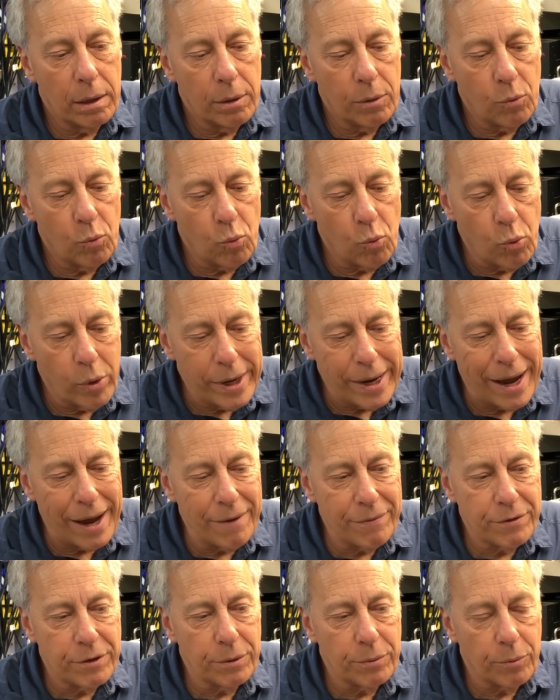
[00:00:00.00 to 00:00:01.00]
we
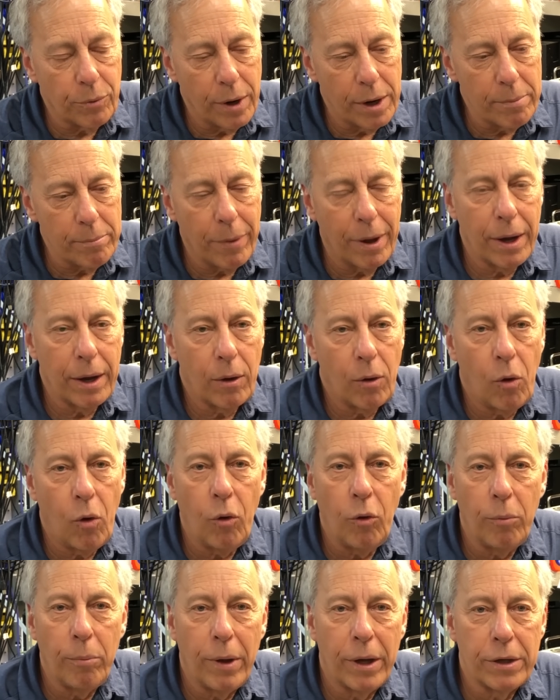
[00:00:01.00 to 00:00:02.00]
have to run by a
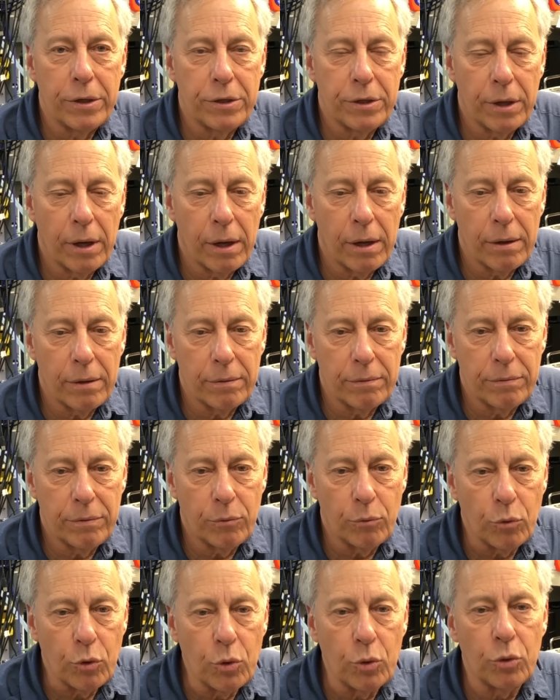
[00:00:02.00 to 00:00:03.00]
whole bunch of
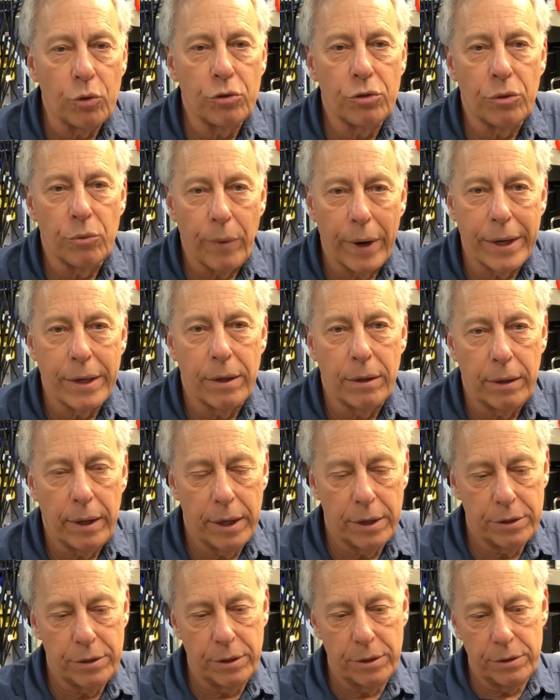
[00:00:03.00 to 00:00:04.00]
rules and
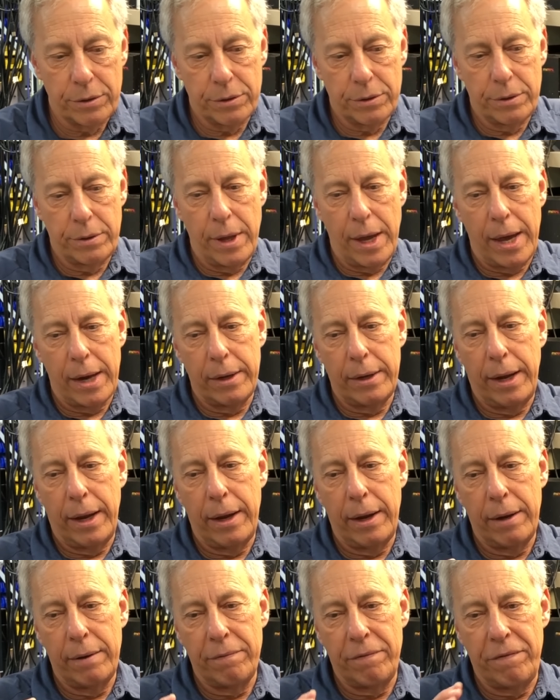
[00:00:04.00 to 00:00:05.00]
regulations that
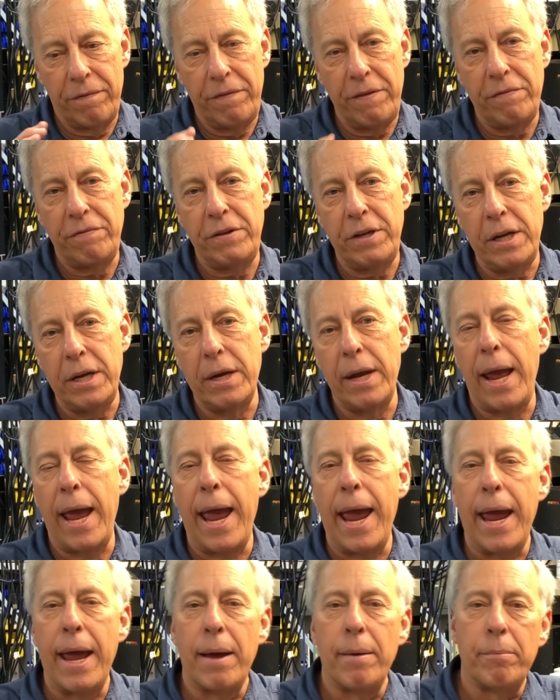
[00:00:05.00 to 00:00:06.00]
a 15
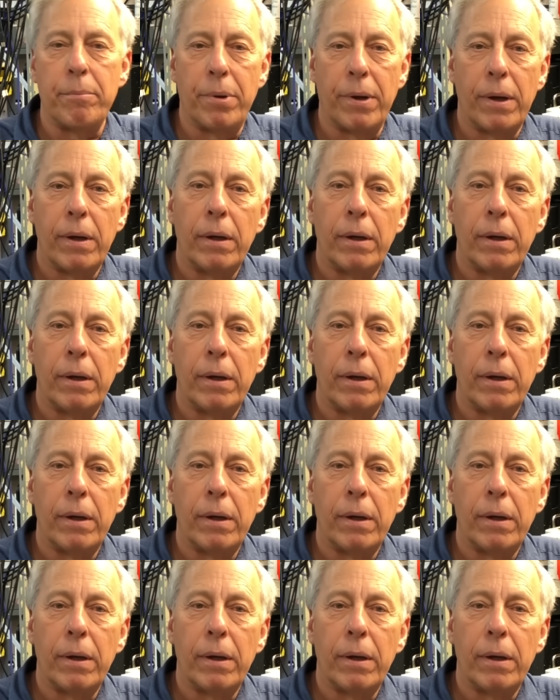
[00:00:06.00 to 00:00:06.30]
amp